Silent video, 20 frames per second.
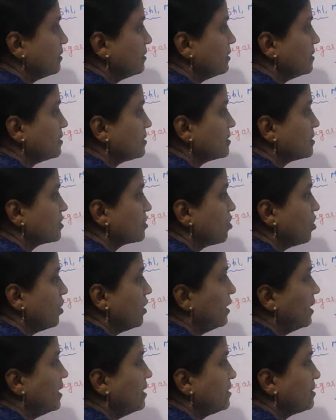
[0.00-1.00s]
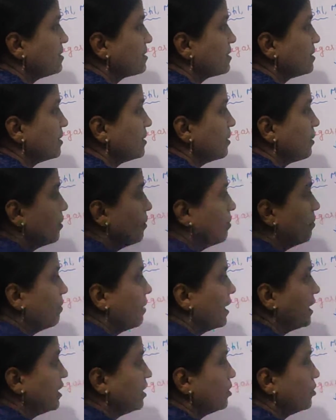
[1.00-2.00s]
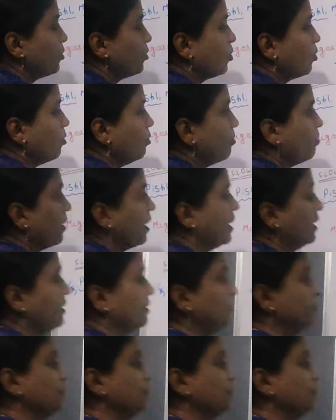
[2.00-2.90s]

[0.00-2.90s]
This is called as micropyle.